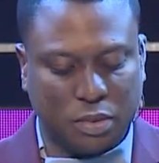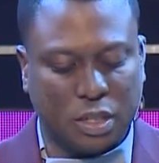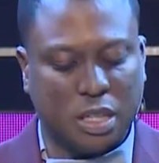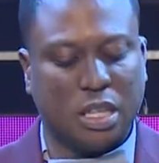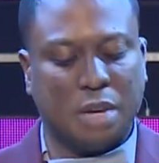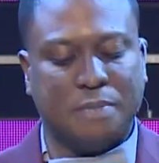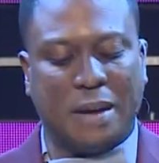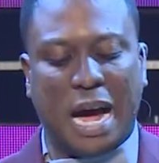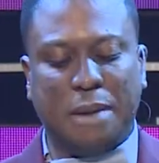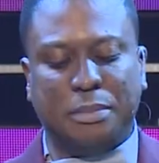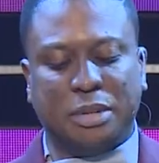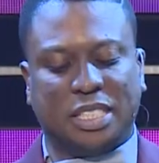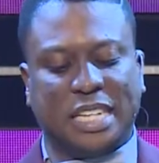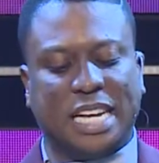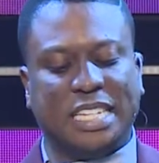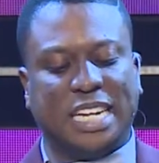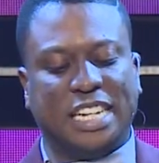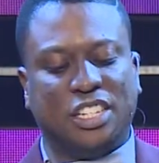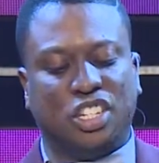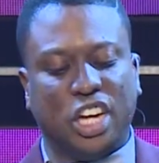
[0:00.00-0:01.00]
The Bible
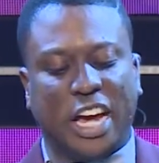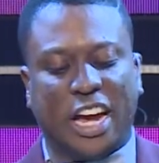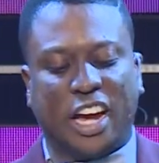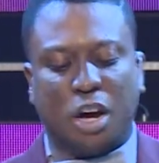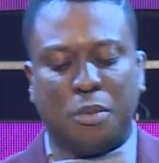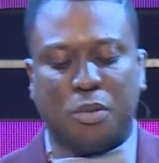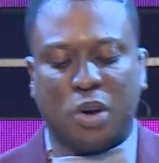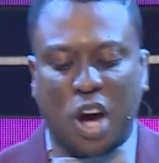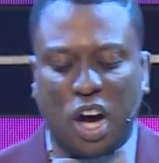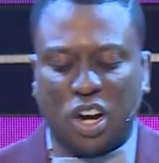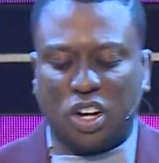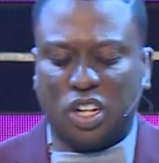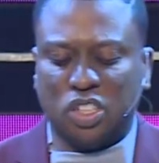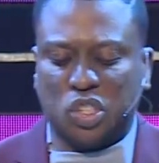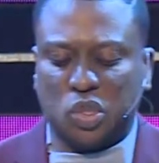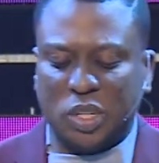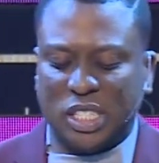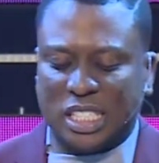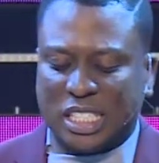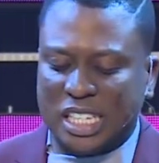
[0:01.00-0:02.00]
says, and Jacob called
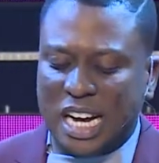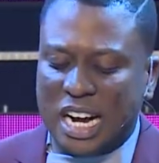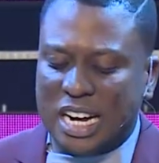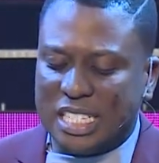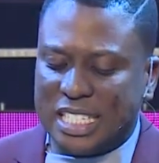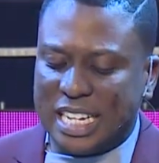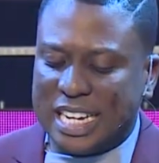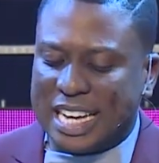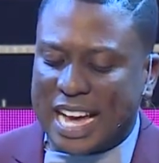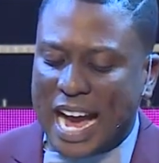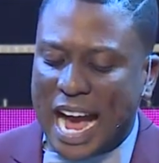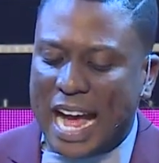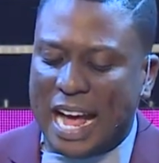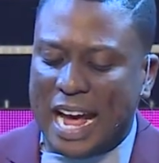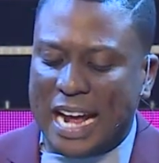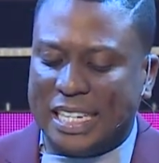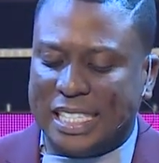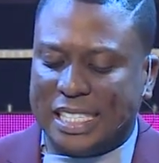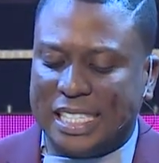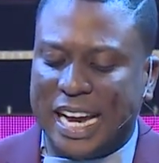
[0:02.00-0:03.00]
unto his sons
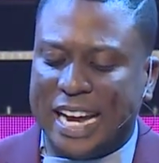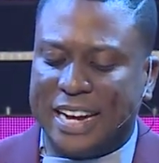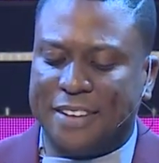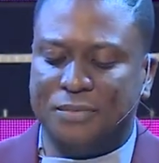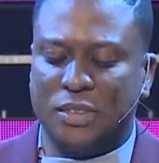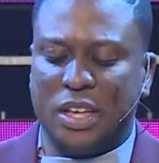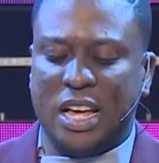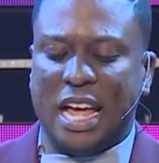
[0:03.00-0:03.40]
and said,